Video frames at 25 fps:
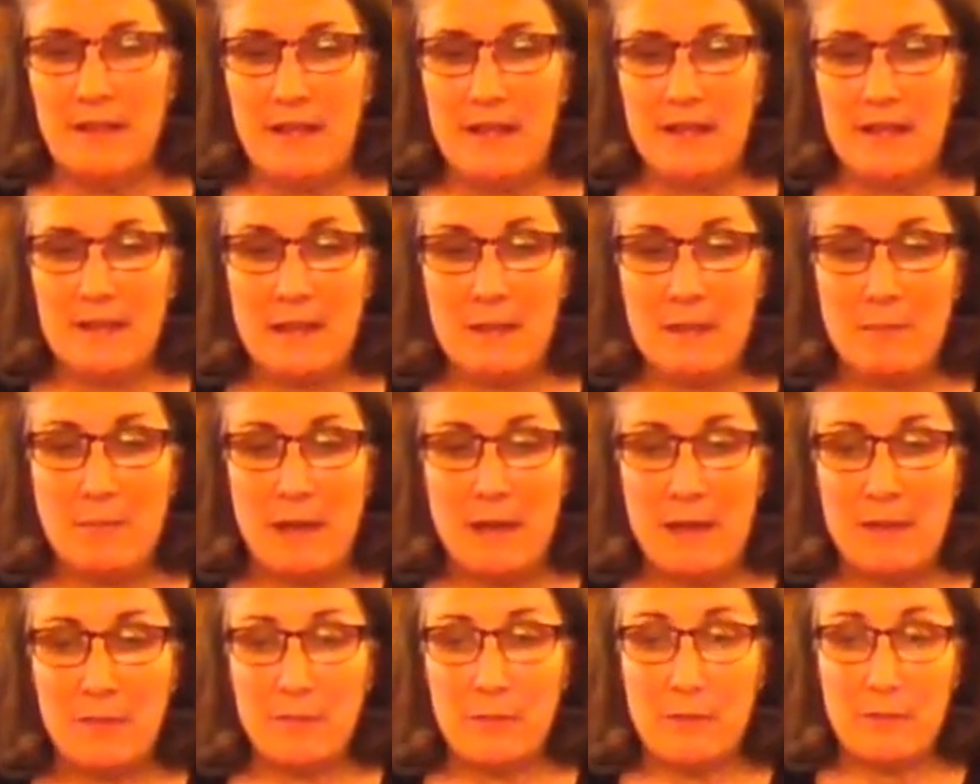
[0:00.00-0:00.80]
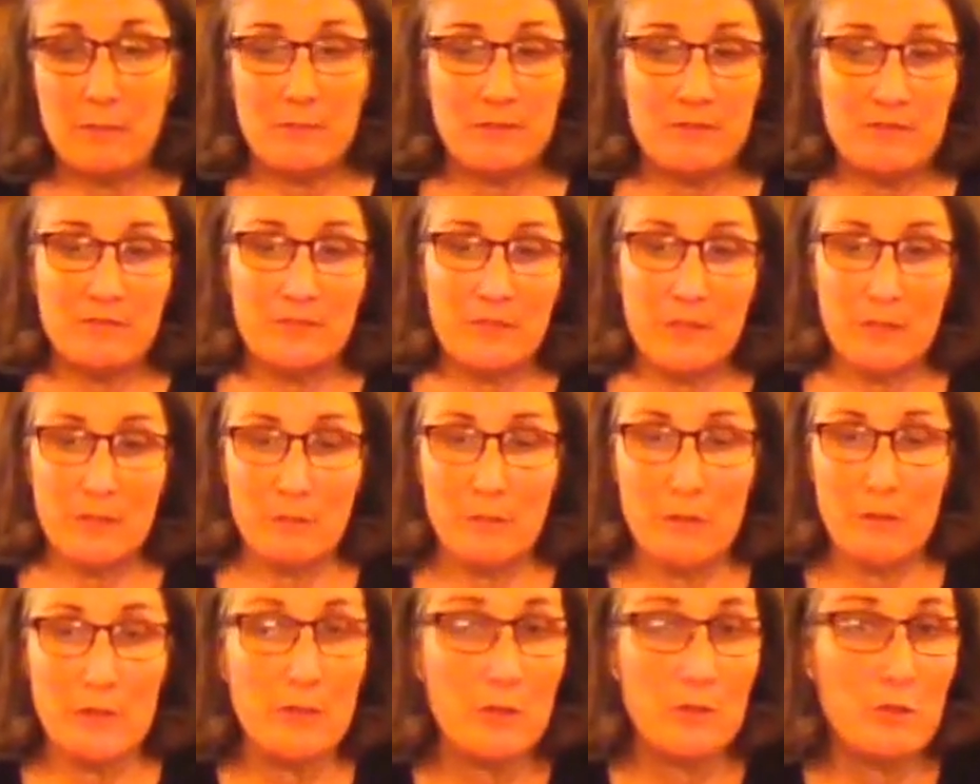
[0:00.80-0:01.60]
And that pathway was a very
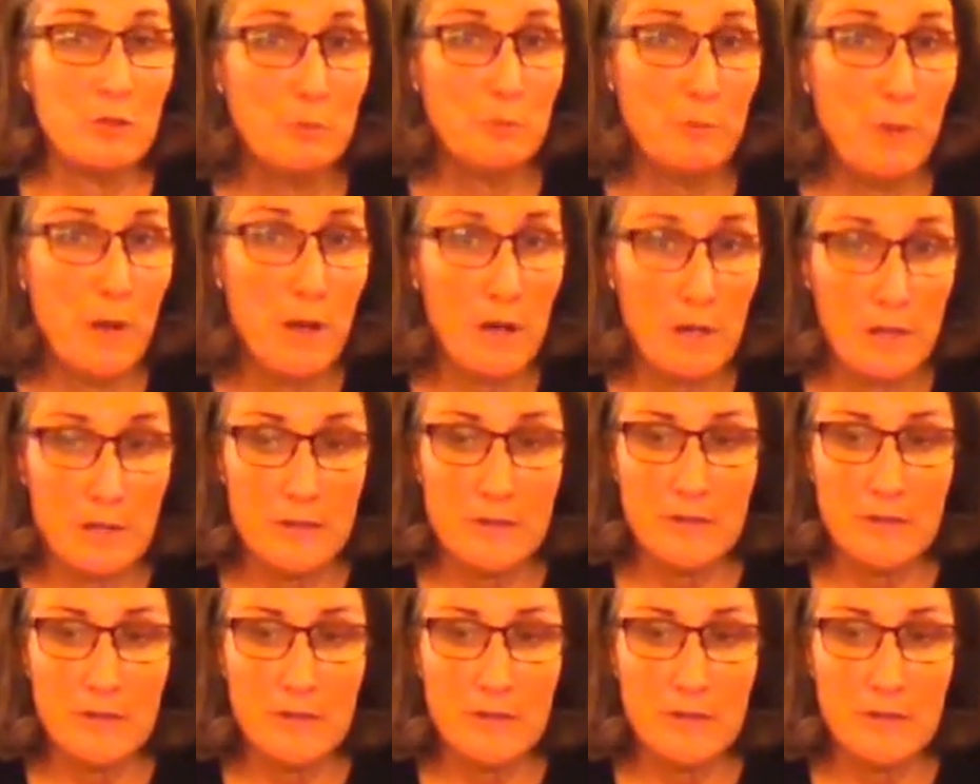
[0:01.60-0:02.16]
critical part